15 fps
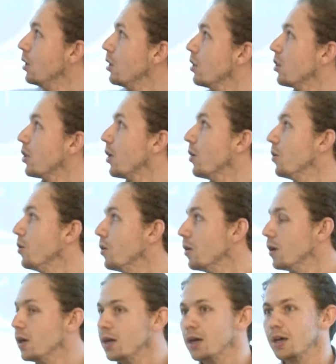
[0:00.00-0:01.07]
So,
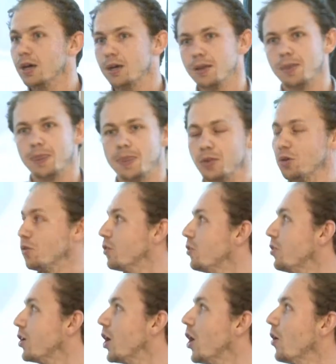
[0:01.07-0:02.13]
sort of
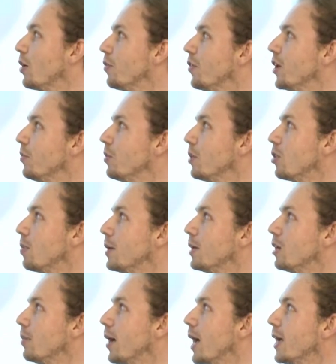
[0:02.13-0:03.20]
recurring theme we've been speaking
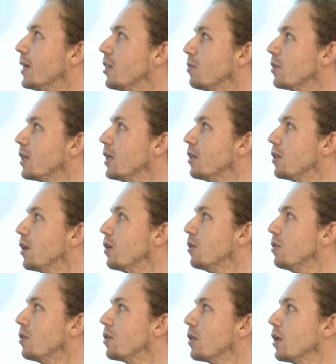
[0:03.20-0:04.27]
about Aedes
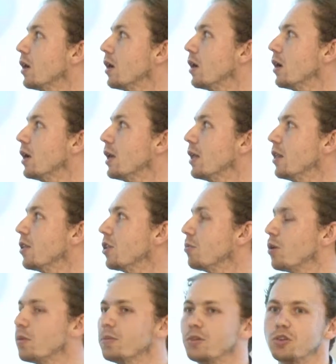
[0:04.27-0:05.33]
mosquitoes is the
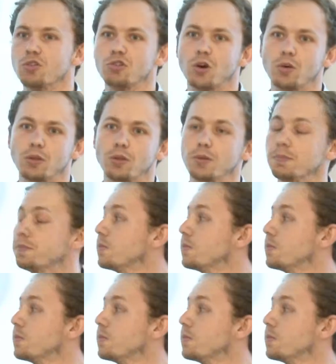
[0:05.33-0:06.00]
problem of controlling them.